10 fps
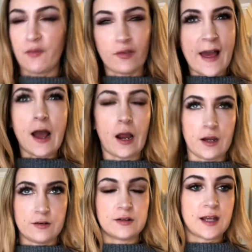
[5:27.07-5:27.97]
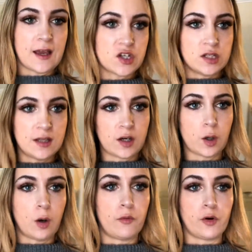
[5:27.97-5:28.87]
flat ironed. Yeah, she did
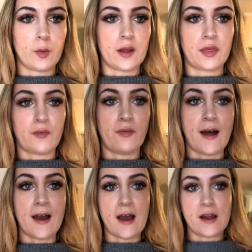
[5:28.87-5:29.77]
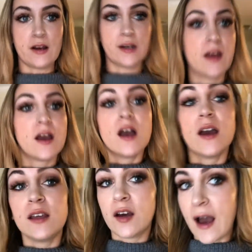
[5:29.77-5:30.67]
go over with the flat iron.
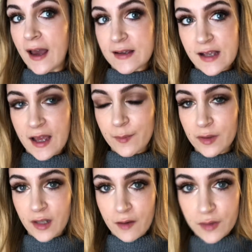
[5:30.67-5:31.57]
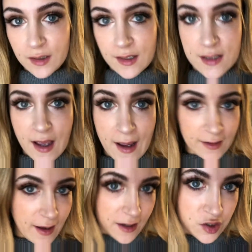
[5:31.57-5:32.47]
You guys, I am loving these
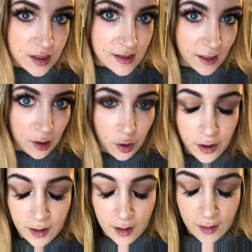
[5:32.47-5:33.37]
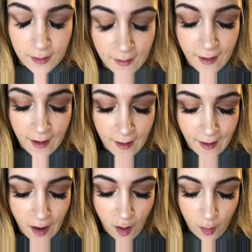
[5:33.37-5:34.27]
eyelashes. Like, look at
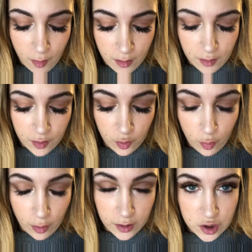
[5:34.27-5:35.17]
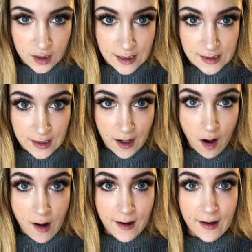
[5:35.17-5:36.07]
how gorgeous they
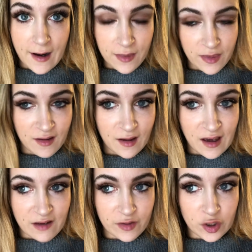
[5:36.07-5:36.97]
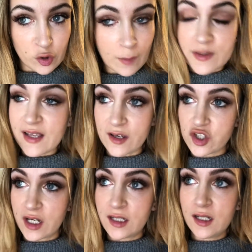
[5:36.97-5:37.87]
are. I think I have a new
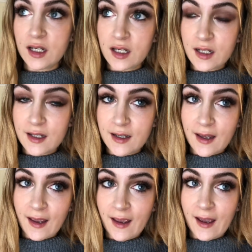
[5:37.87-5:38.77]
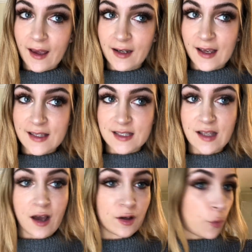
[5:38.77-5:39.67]
obsession, and it's
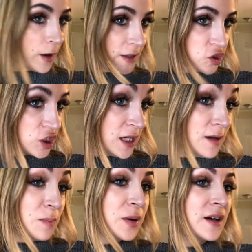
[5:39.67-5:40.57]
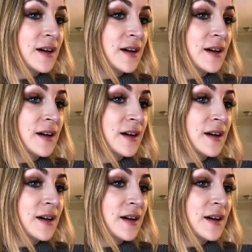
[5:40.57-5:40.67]
not quite cheap.